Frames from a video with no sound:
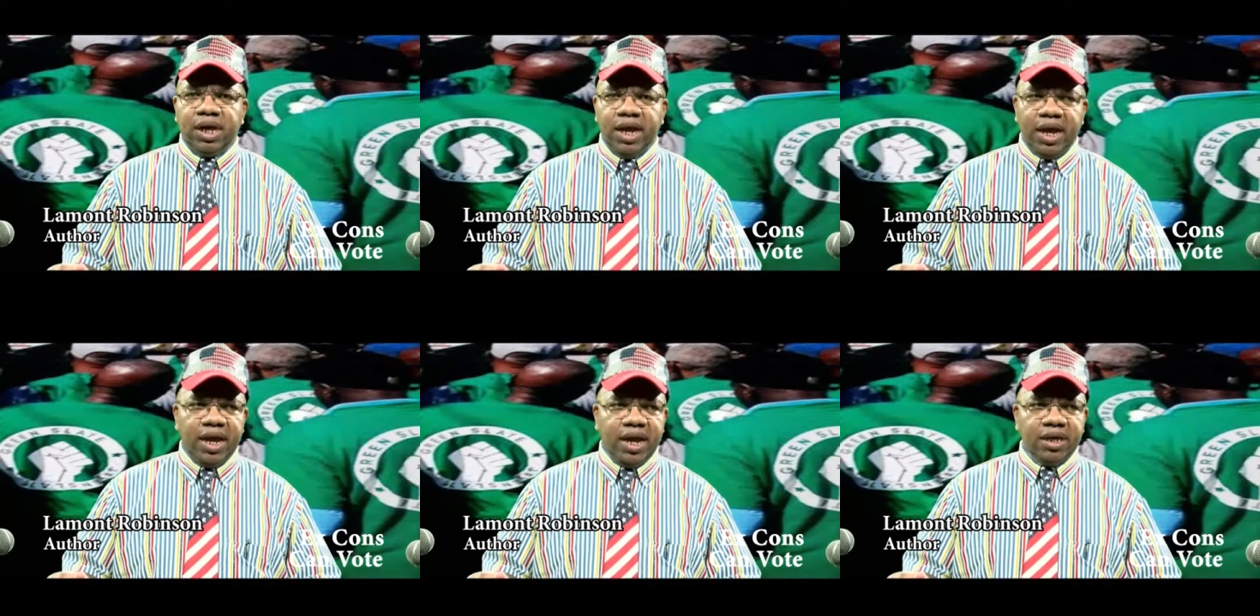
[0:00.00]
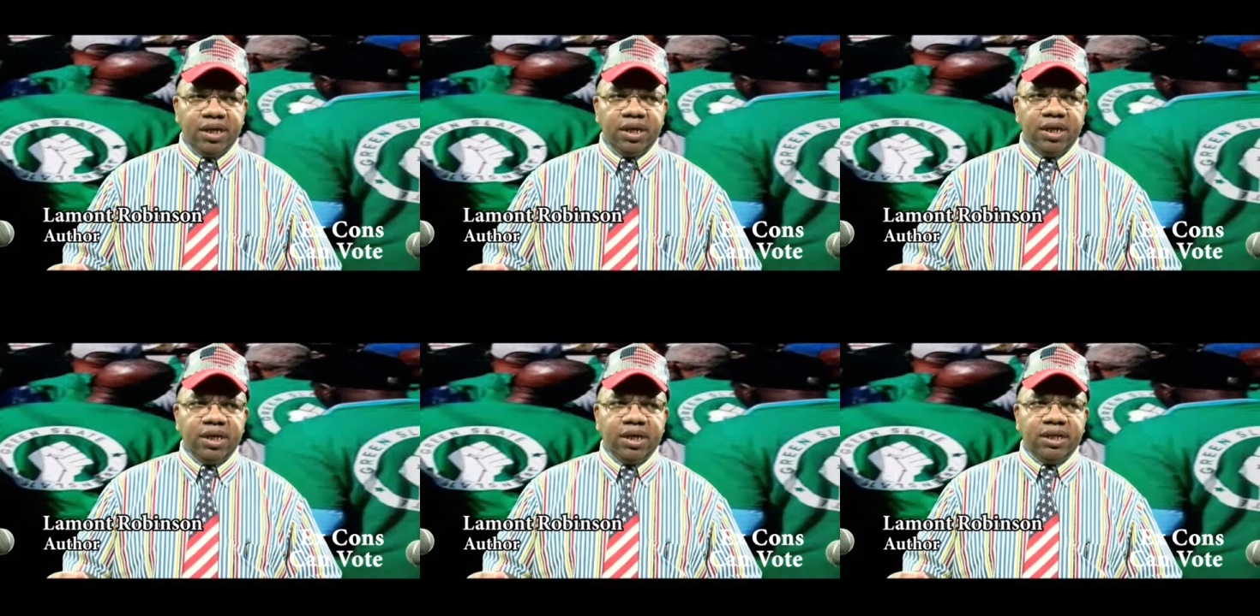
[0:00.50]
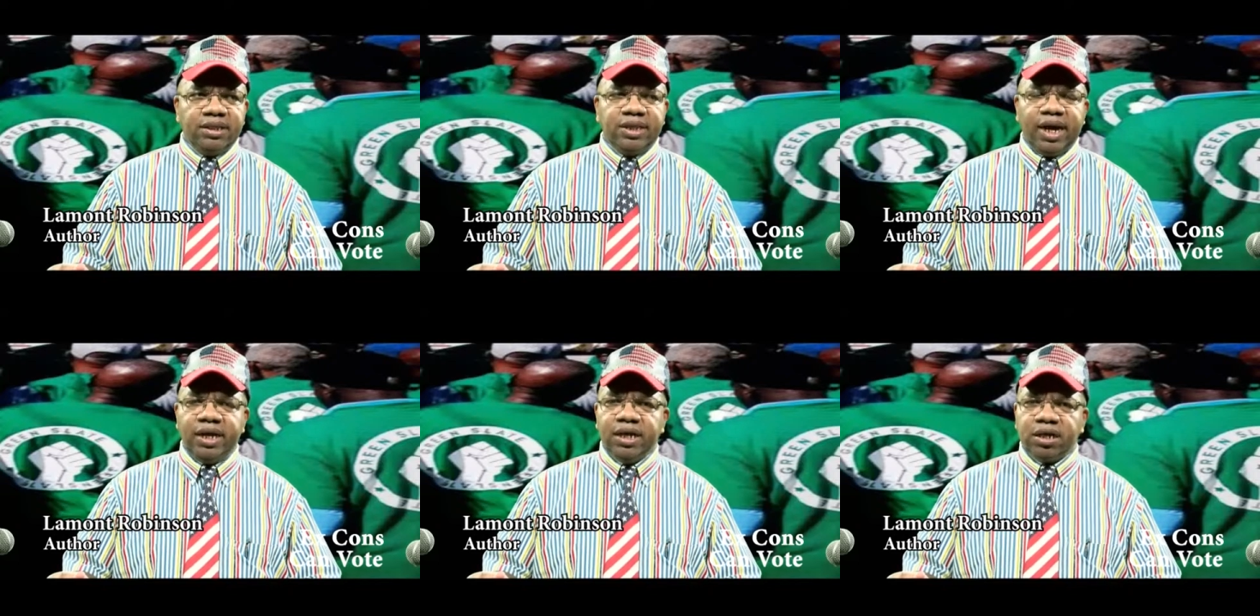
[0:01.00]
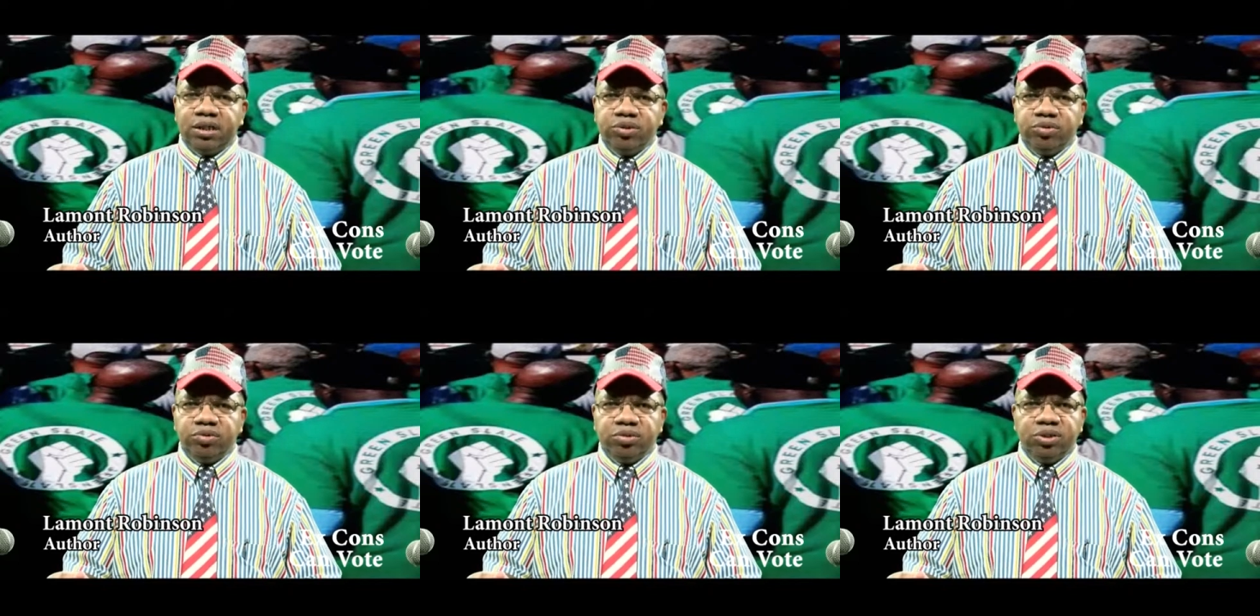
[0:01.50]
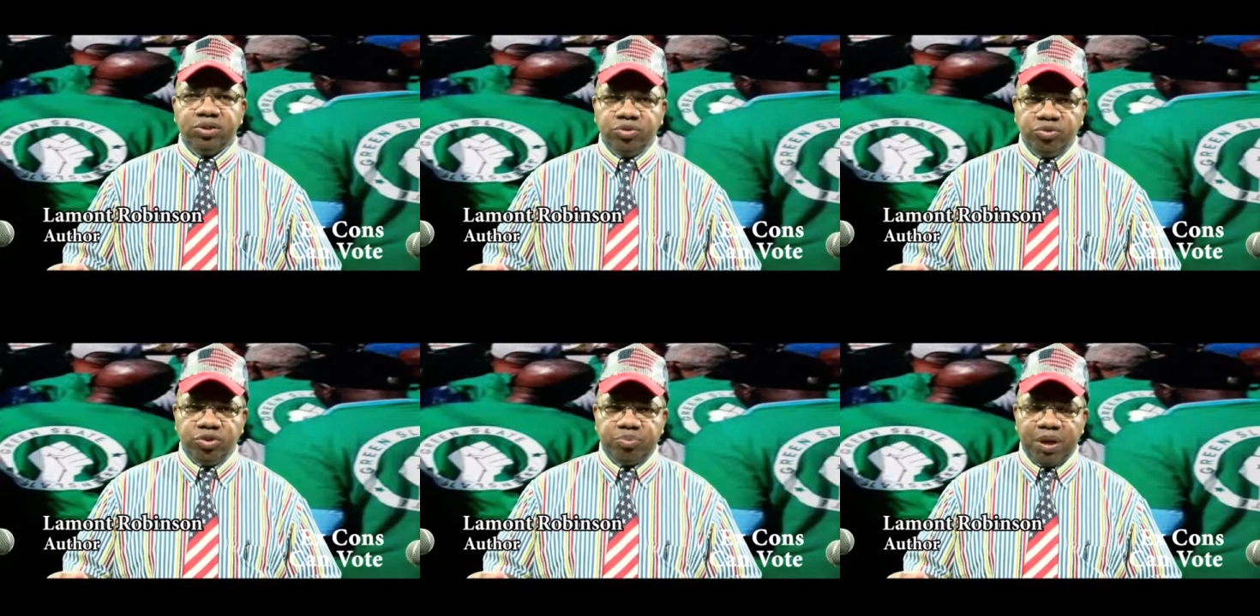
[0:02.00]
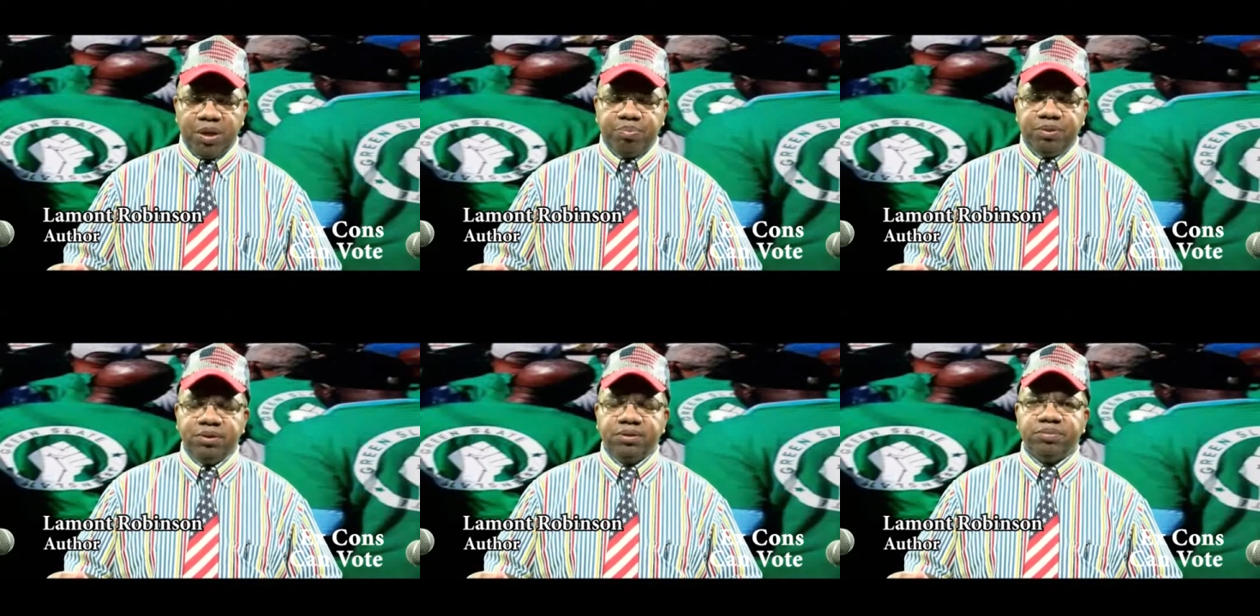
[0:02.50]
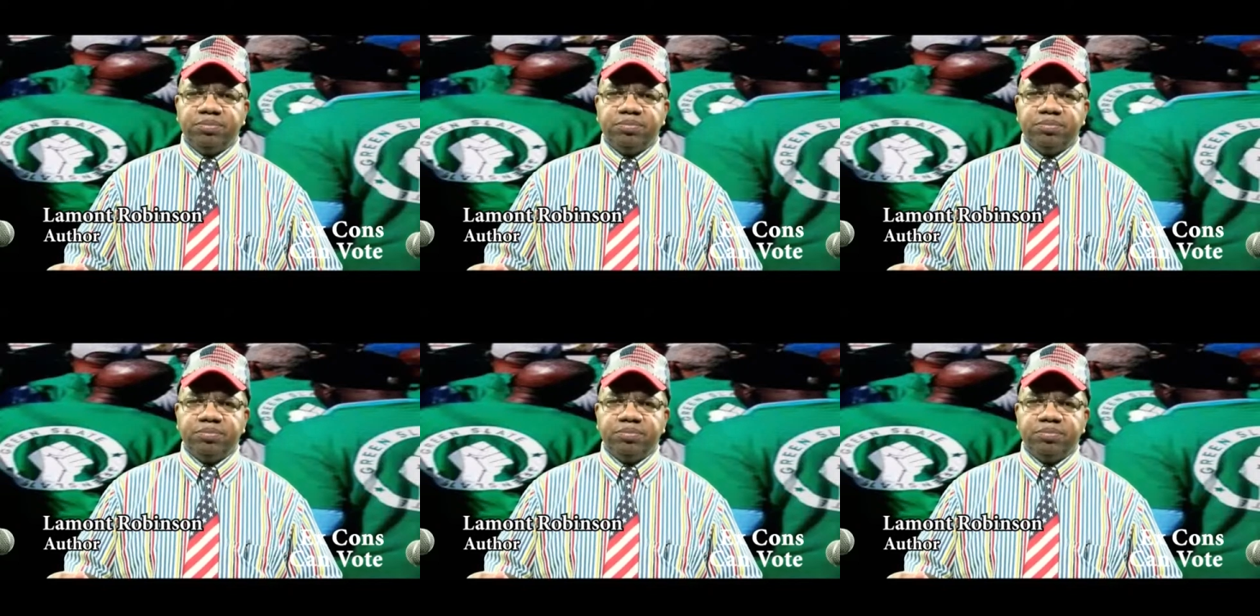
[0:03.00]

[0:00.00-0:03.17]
and that includes newspaper,